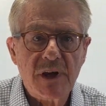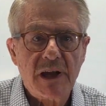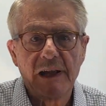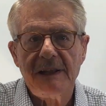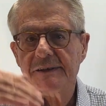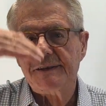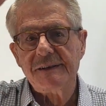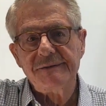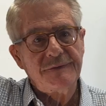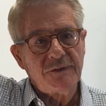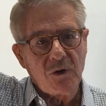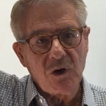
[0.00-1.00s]
It's
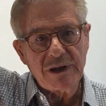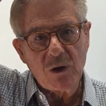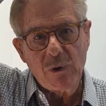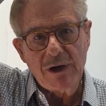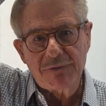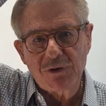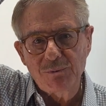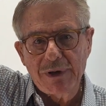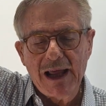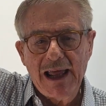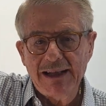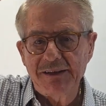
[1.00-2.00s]
all the way from
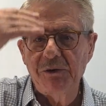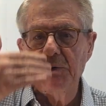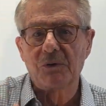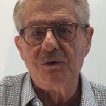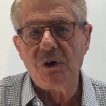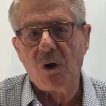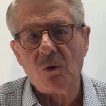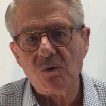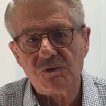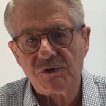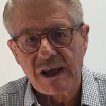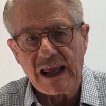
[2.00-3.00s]
the head to your
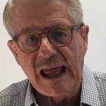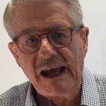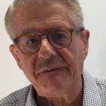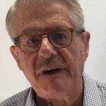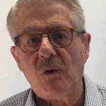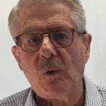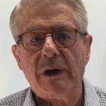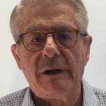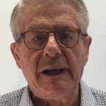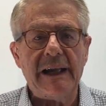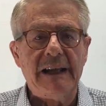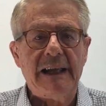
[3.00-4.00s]
toes, everywhere.
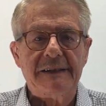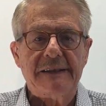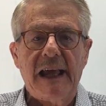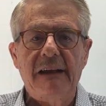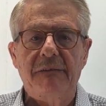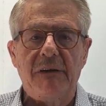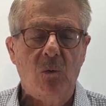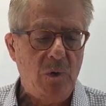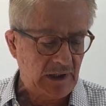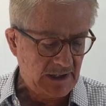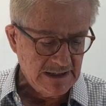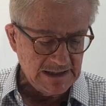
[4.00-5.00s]
It is
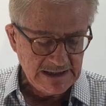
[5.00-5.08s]
everywhere.